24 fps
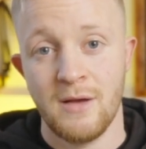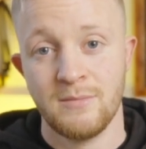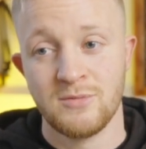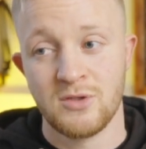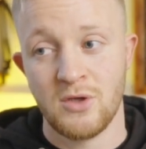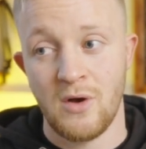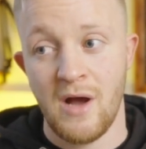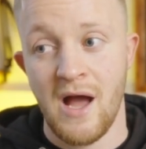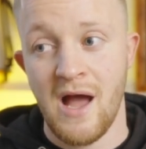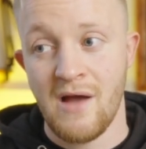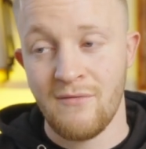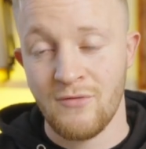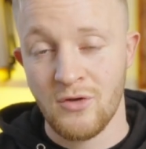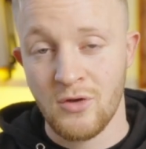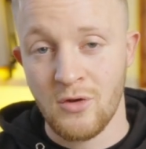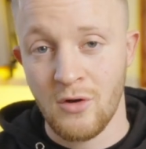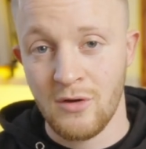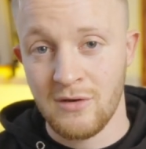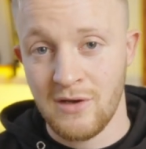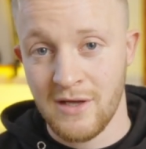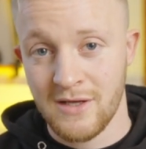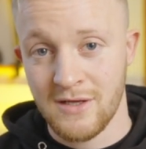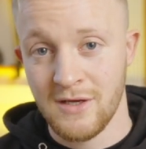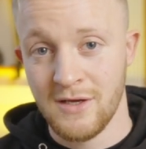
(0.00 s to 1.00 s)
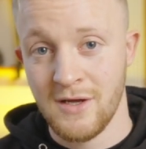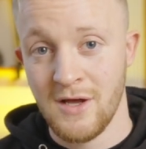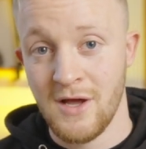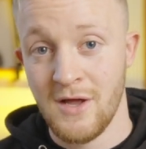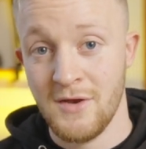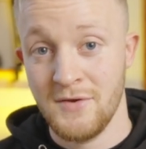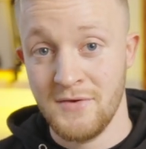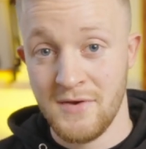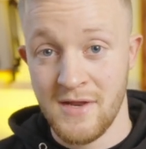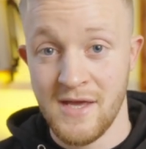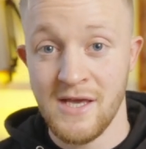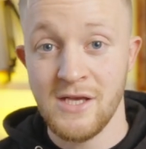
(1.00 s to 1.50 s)
So I haven't got like
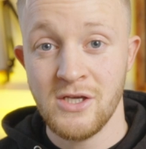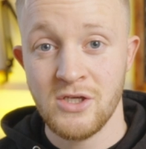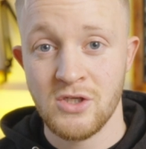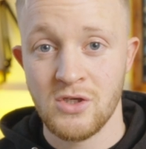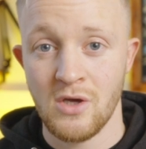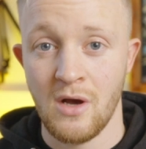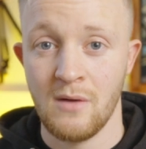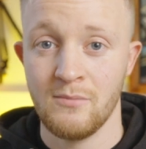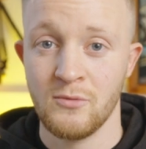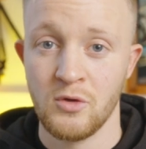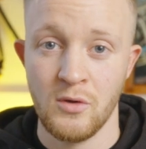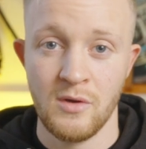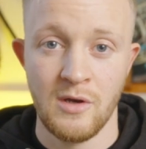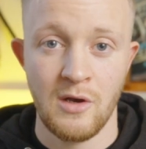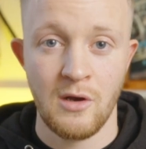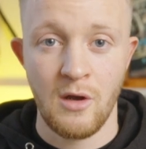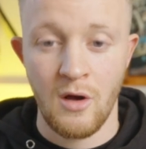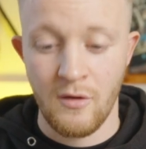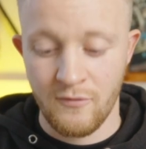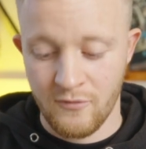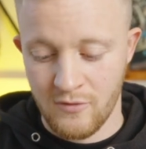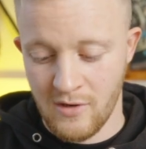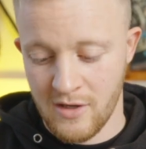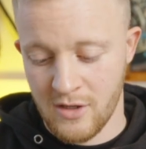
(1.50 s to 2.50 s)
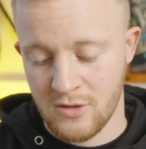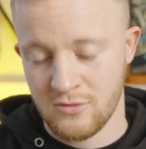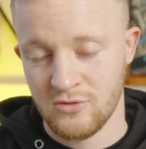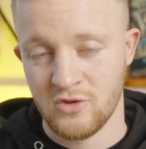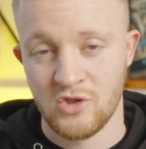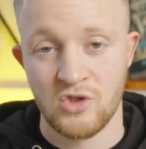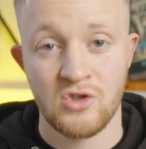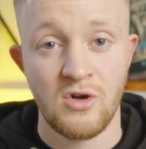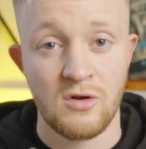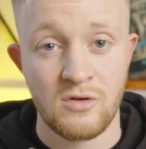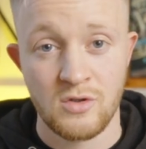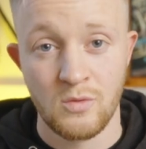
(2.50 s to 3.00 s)
a niche. I'm doing a lot of like
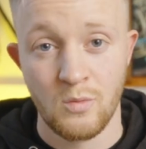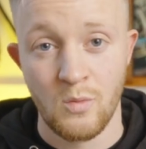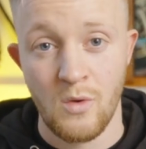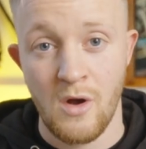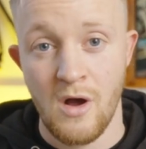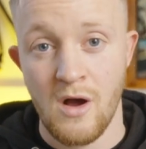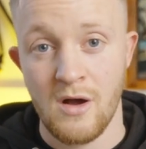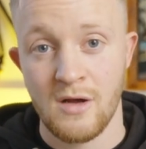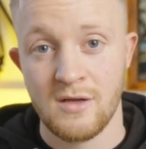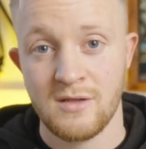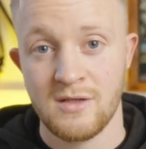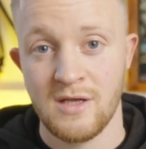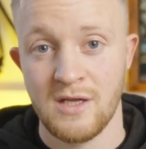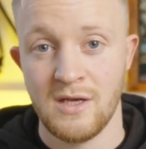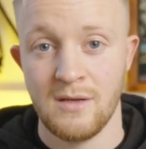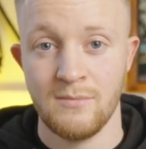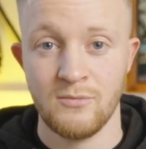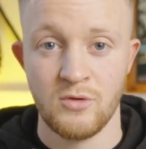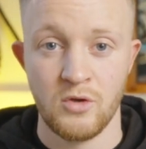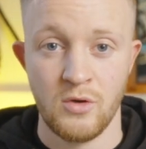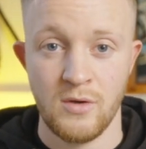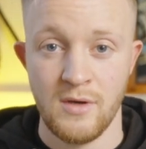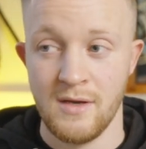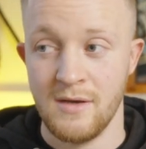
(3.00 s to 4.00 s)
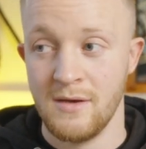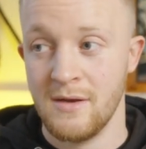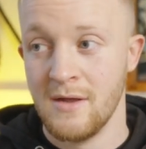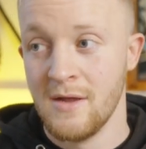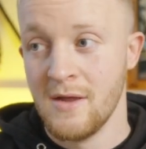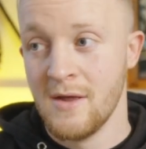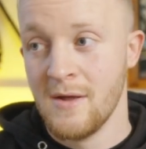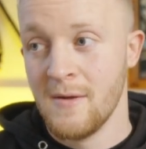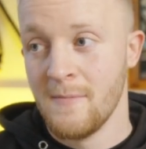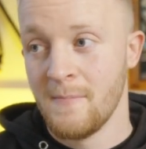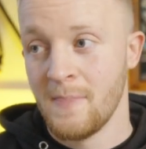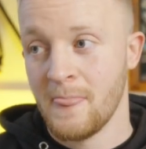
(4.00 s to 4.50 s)
construction work, then I'm doing,
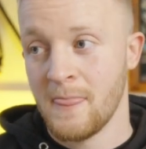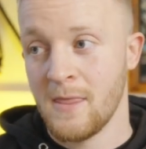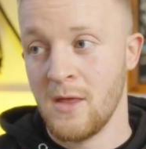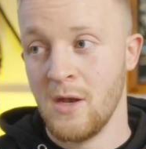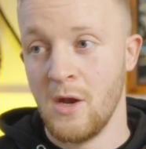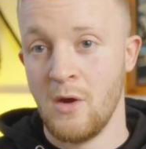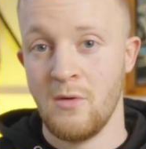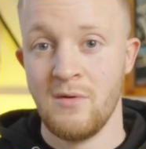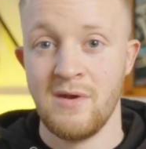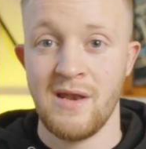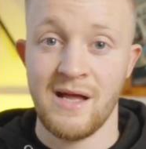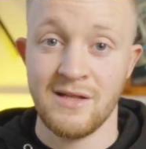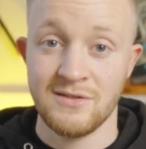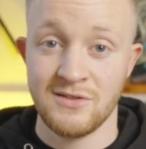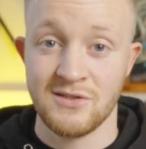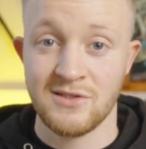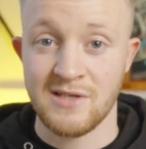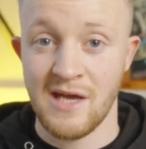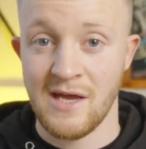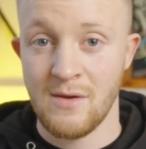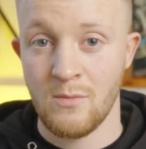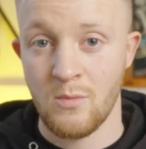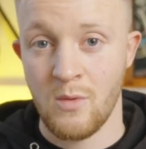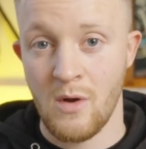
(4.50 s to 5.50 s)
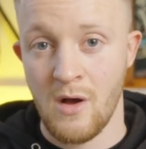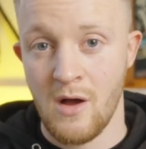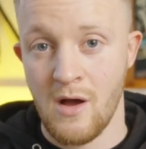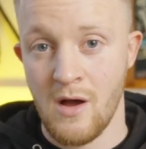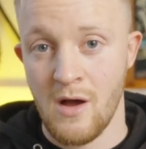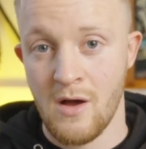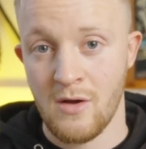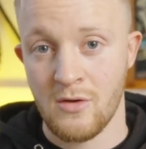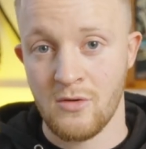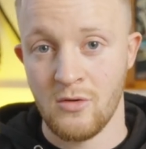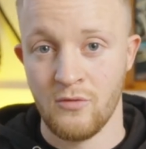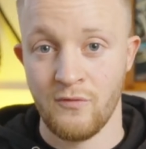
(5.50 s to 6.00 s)
you know, landscape
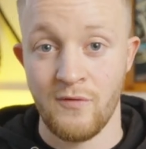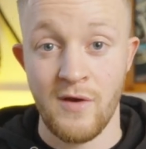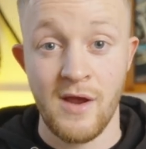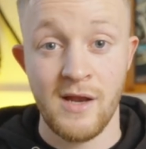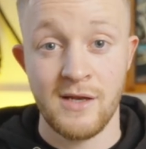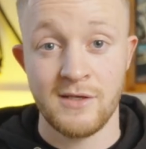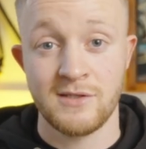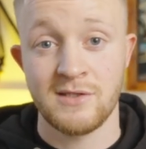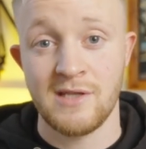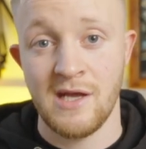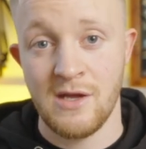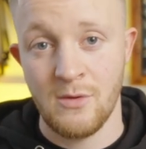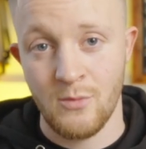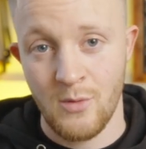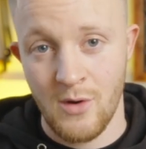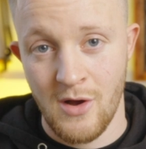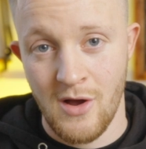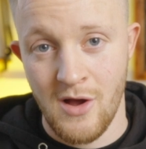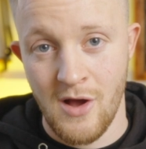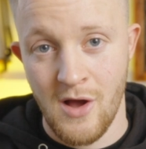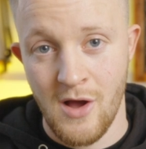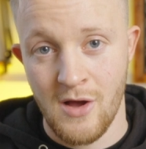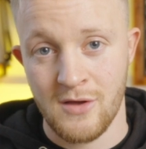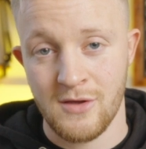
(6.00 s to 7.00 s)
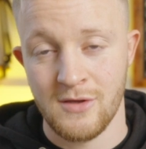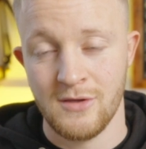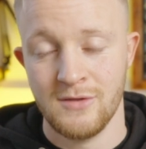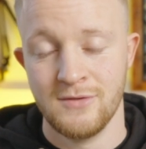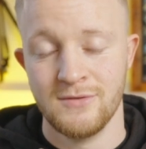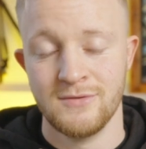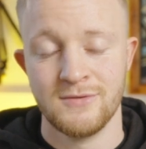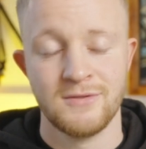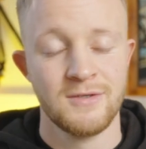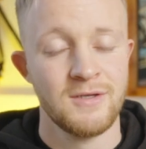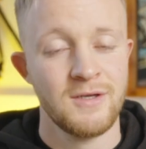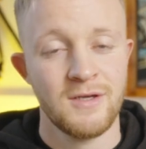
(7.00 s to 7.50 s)
work or real estate work.
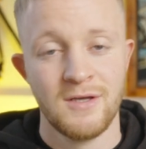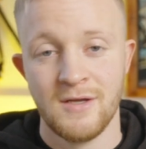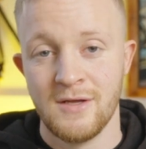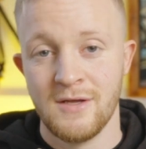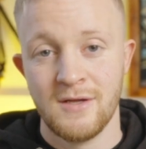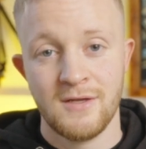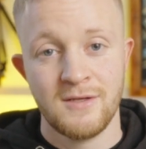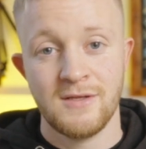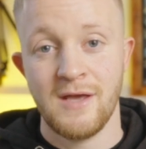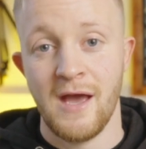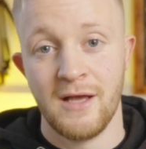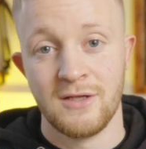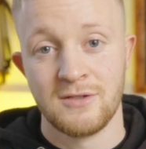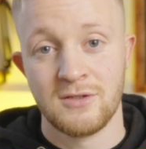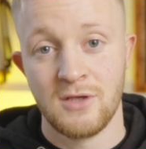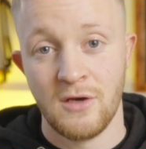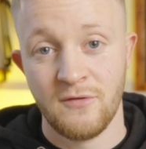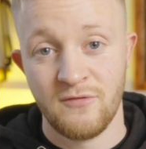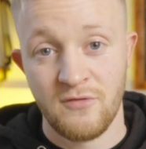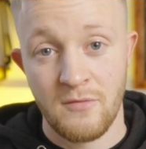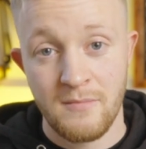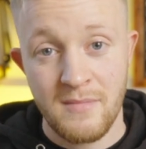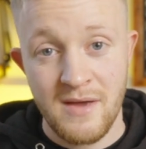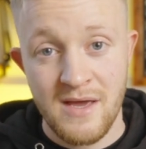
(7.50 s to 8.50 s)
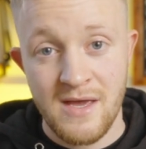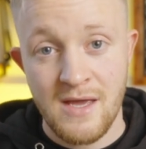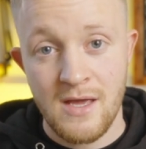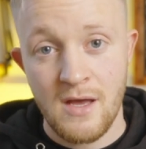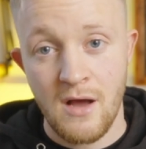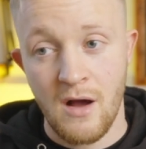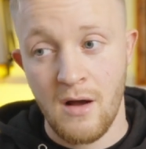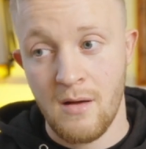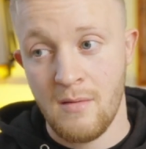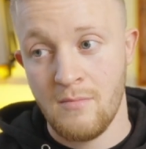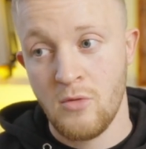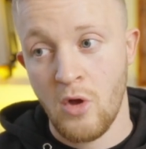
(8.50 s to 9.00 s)
And yeah, so for me,
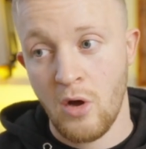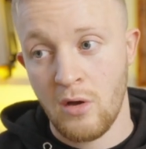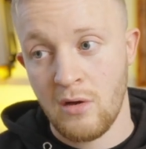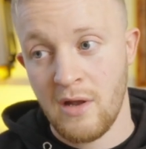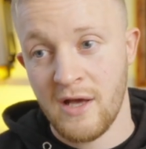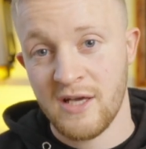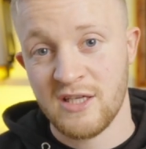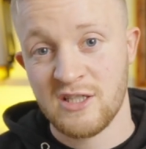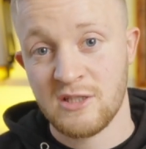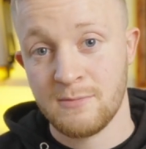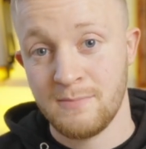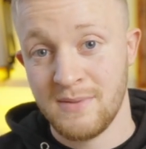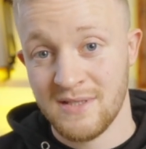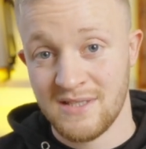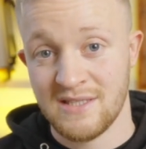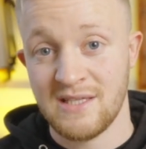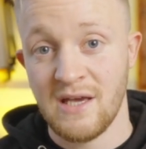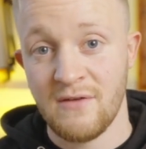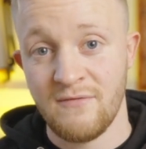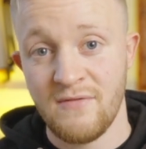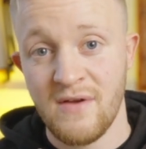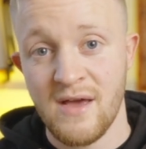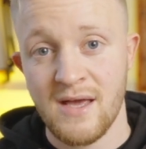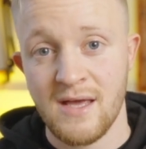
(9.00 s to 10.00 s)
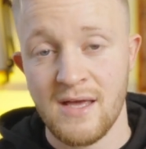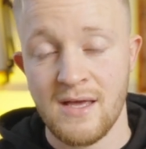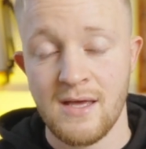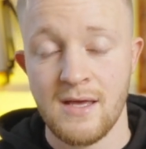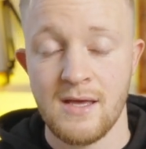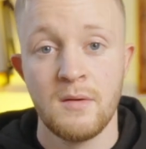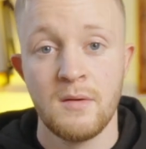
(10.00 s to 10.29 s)
I'm not like specific.